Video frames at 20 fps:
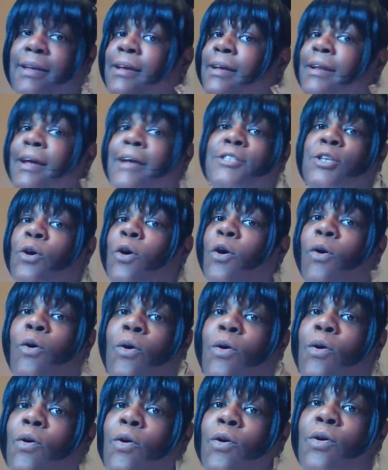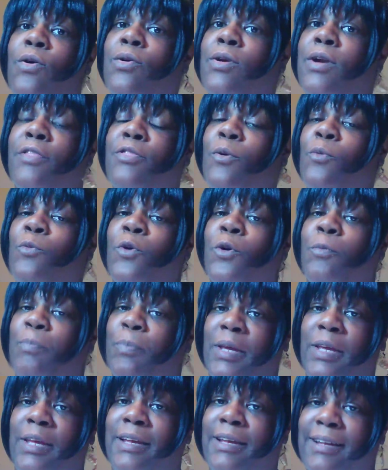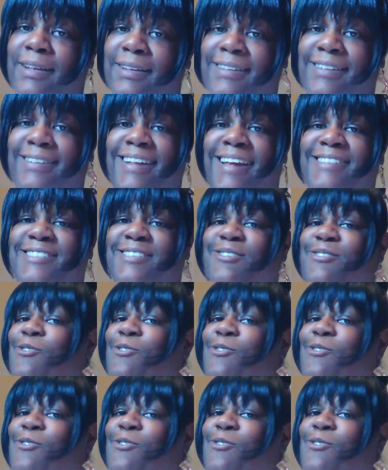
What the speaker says: That's a whole nother Whoopi. That's a